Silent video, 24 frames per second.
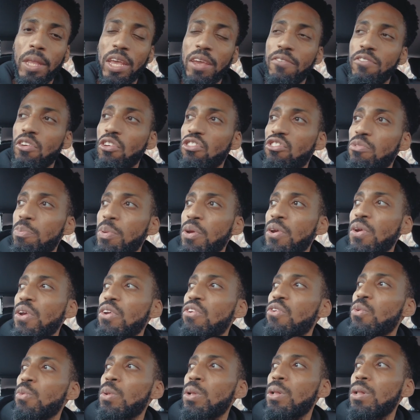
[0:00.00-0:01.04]
If you're
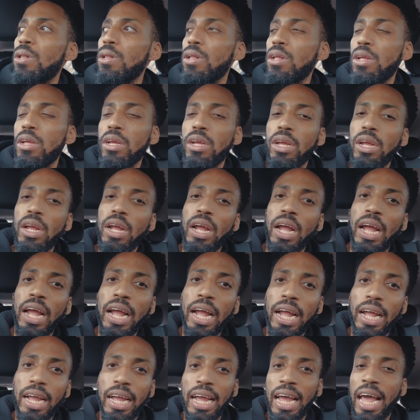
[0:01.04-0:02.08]
spiritual
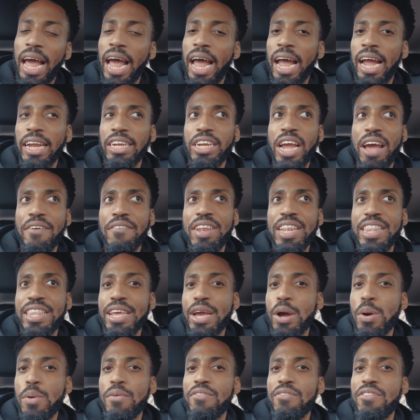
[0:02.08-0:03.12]
and you haven't
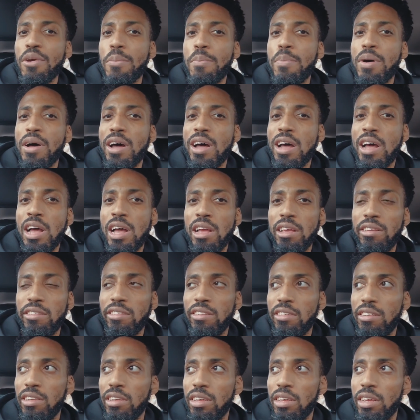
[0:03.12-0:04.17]
dealt with your
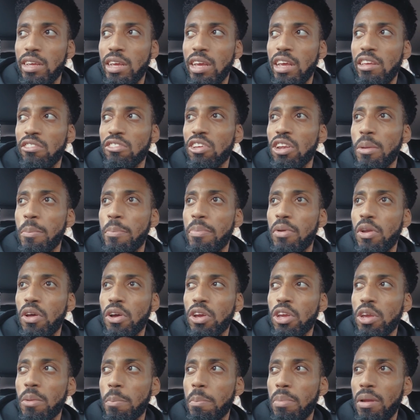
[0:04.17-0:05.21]
past, it's going to
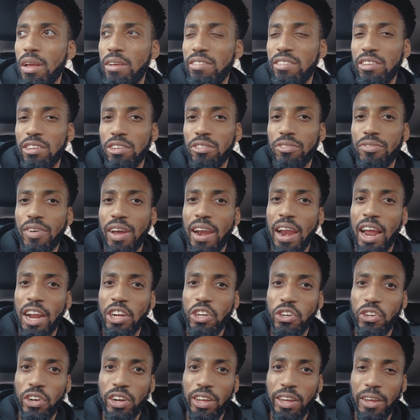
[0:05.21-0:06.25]
block your blessings
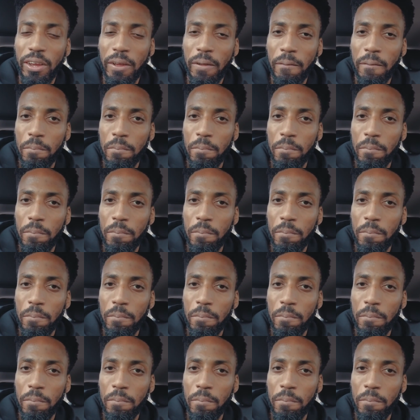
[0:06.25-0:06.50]
financially.